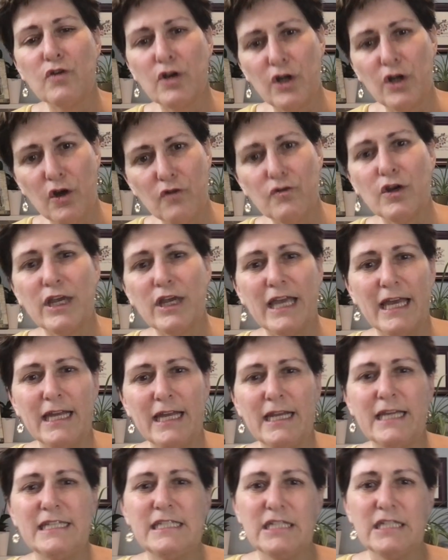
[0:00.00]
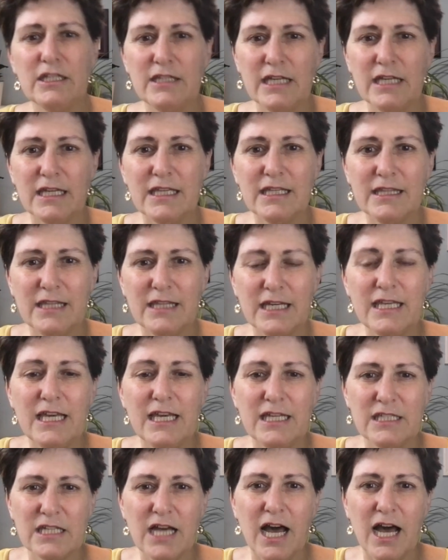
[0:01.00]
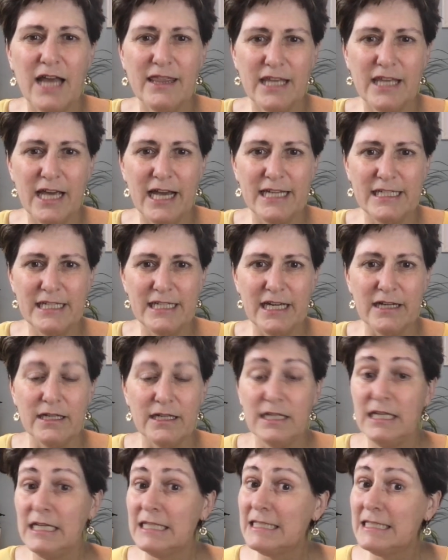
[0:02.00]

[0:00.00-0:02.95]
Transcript: and over again until the kids got the idea.